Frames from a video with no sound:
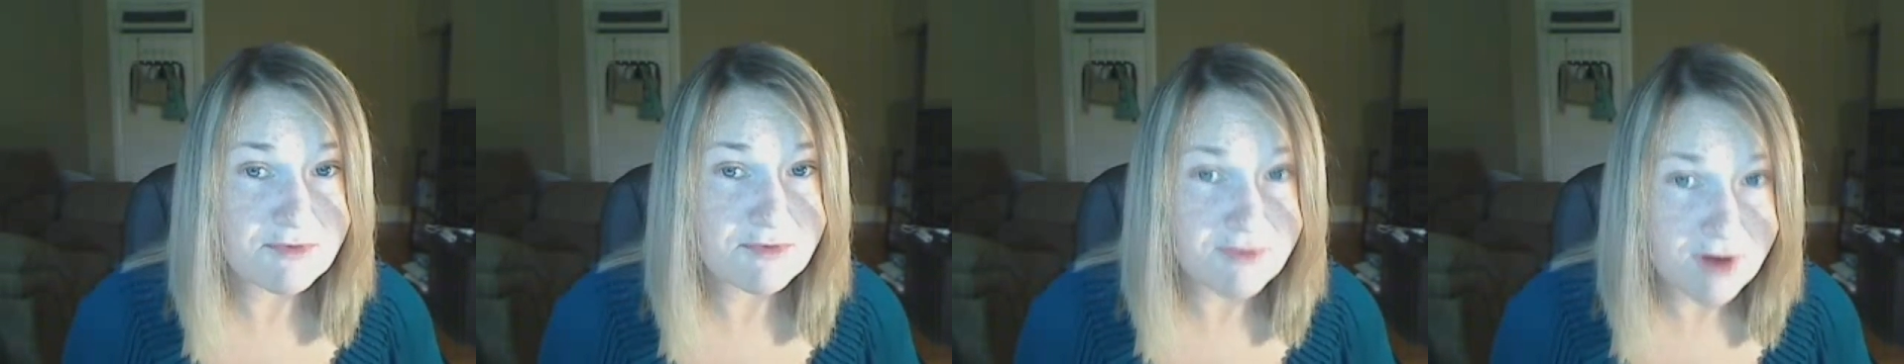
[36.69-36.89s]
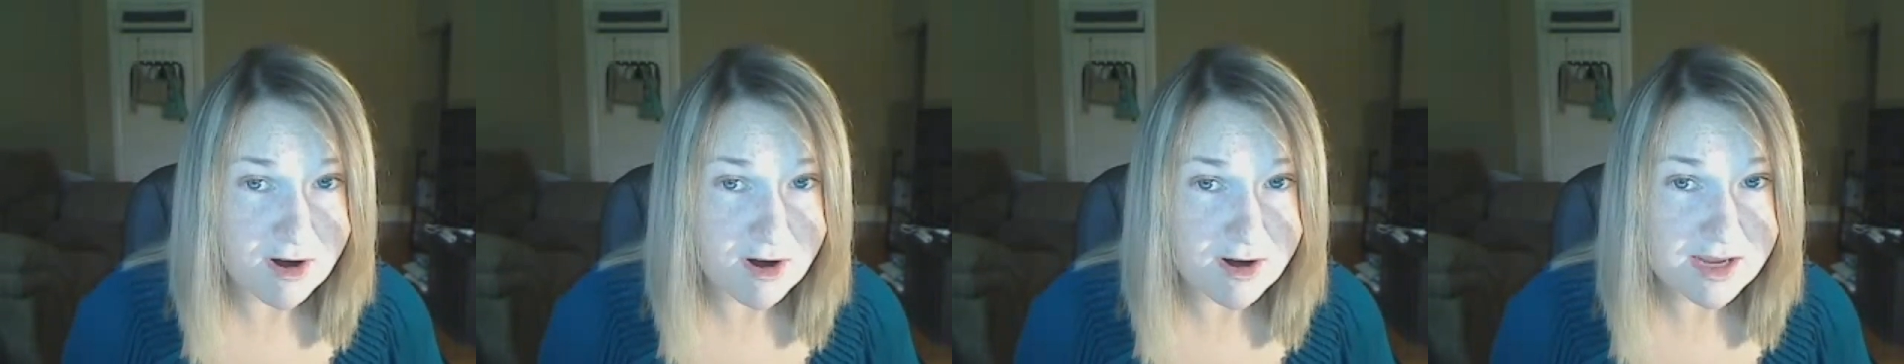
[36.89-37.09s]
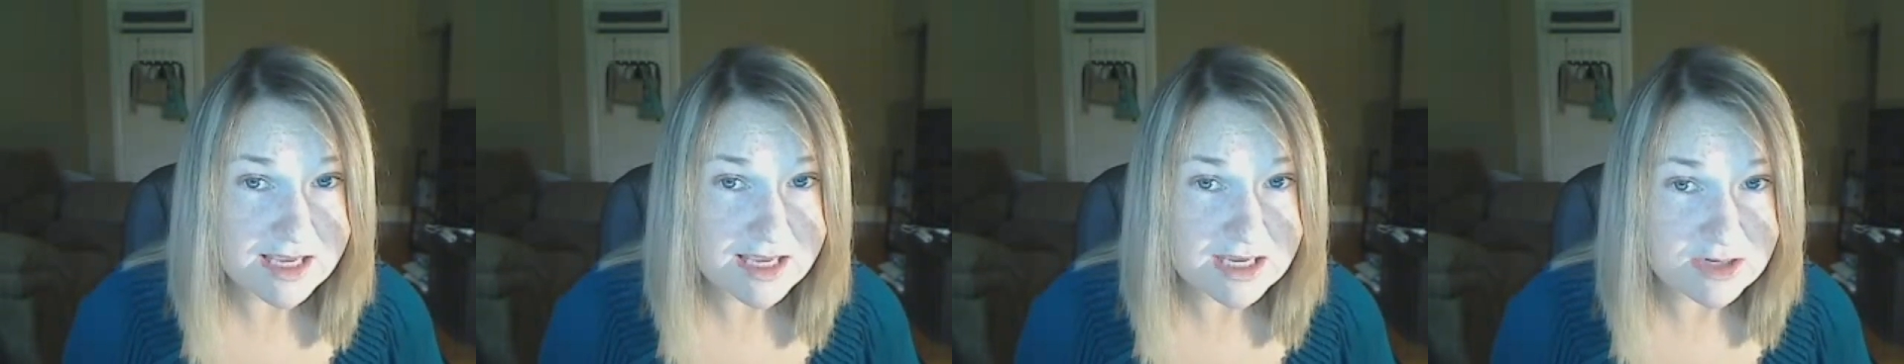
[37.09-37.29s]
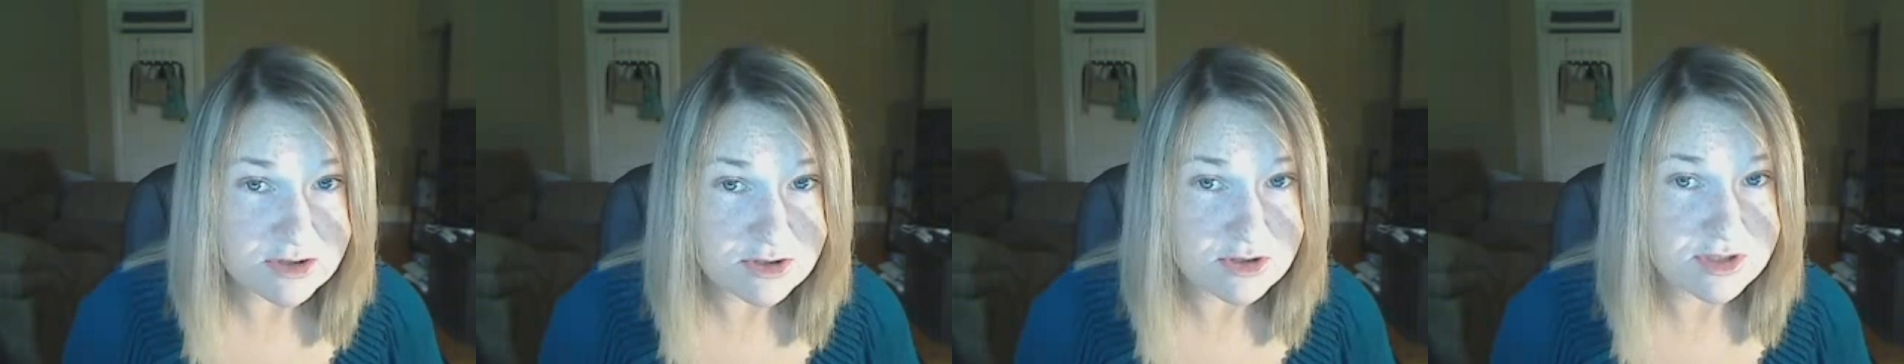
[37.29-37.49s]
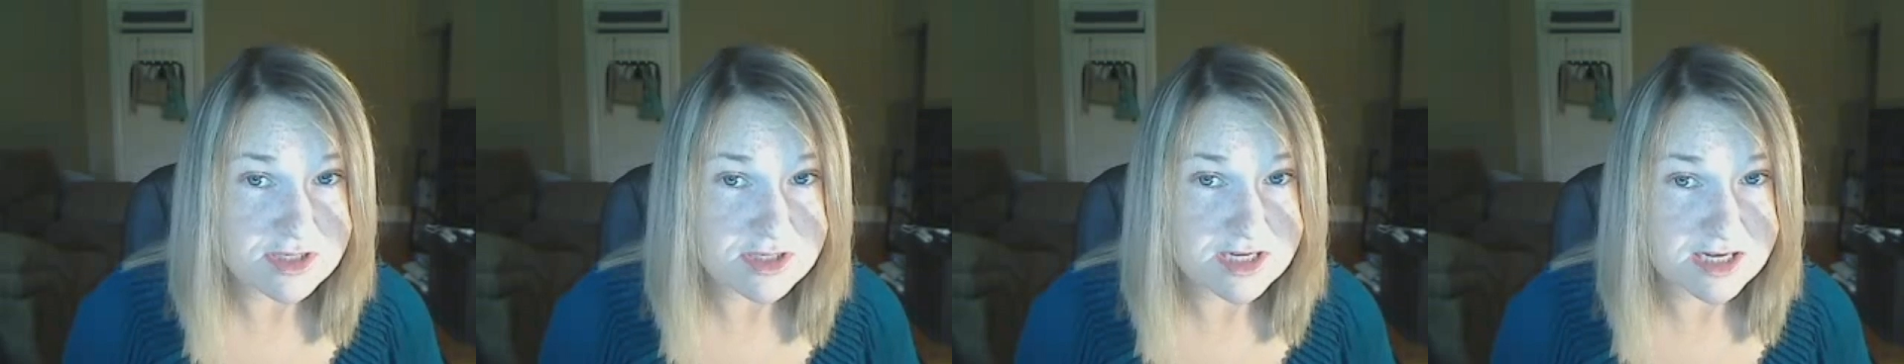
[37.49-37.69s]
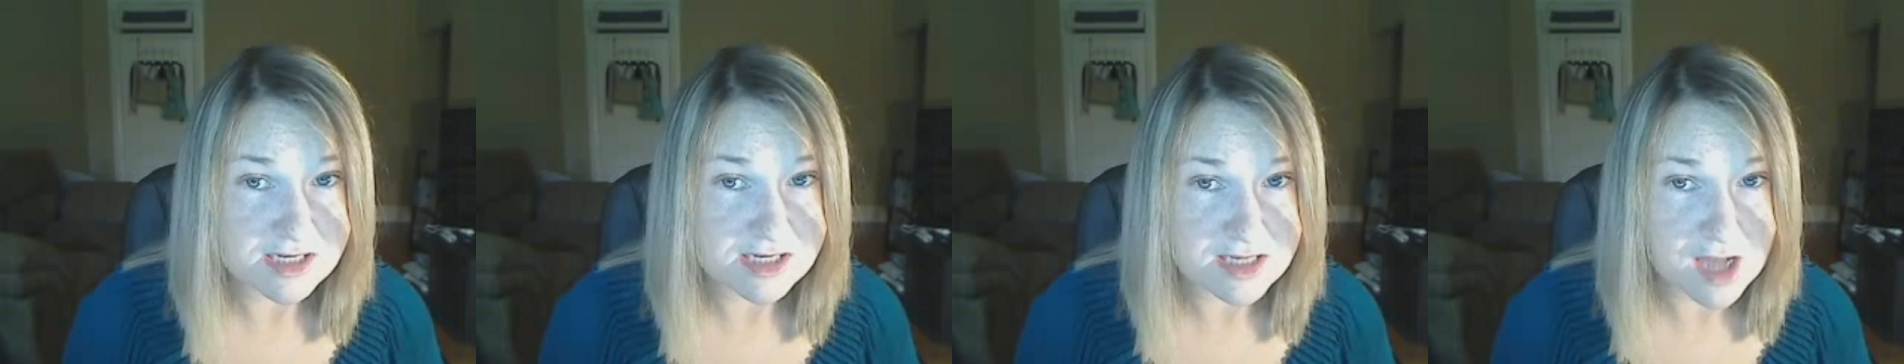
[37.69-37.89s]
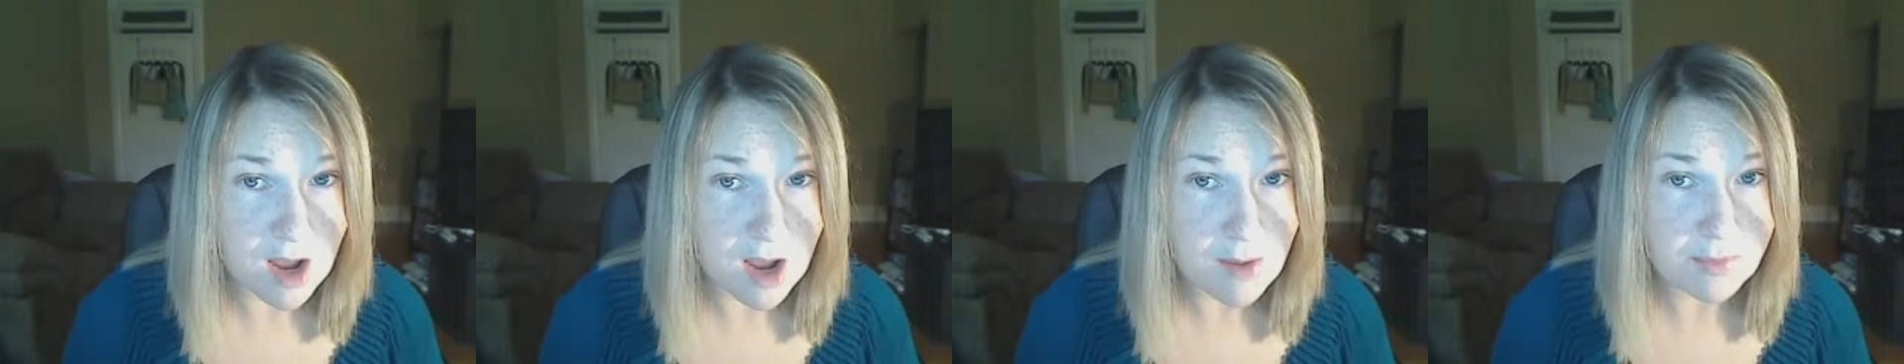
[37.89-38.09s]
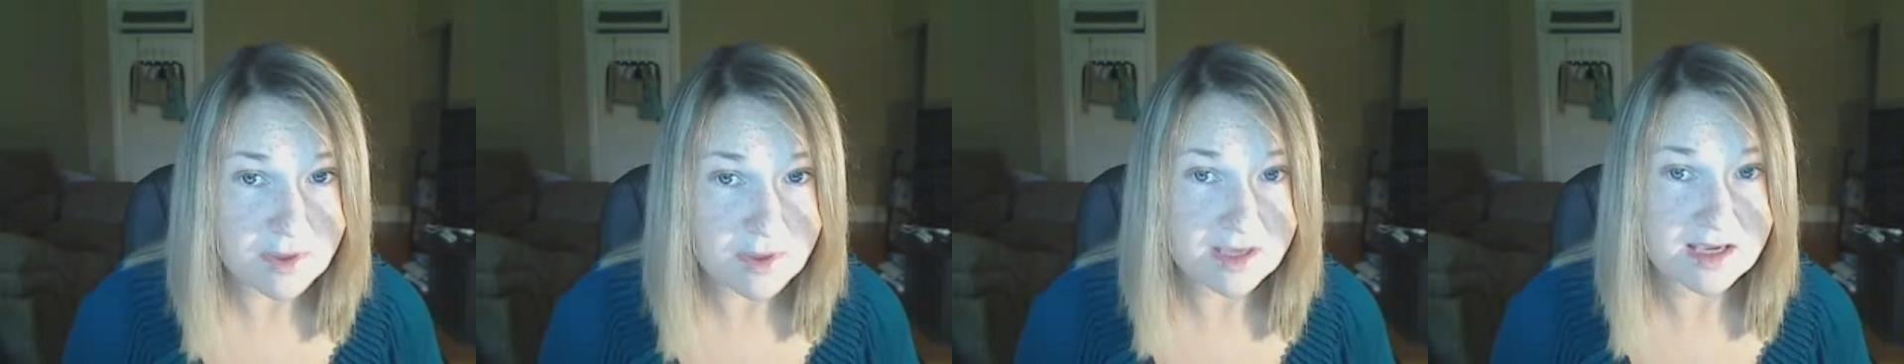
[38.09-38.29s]
very interesting
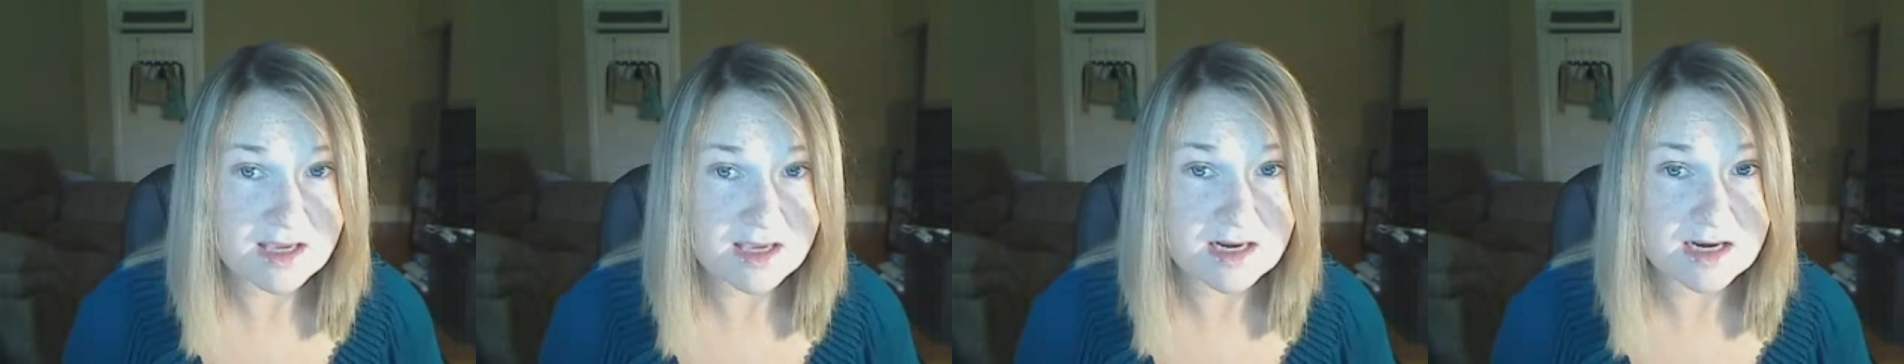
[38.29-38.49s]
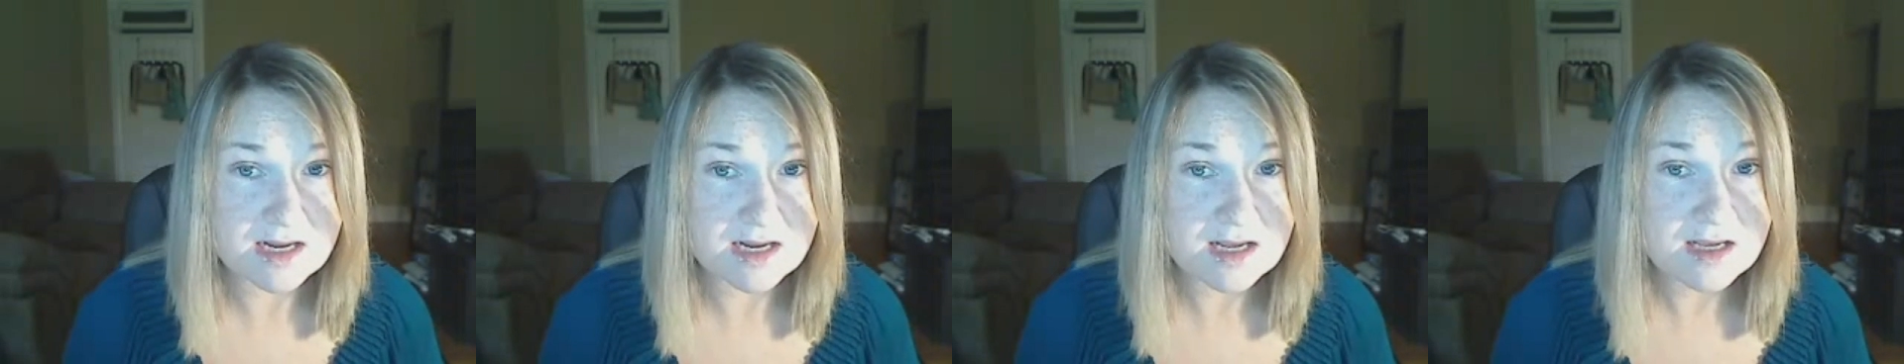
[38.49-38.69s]
topic in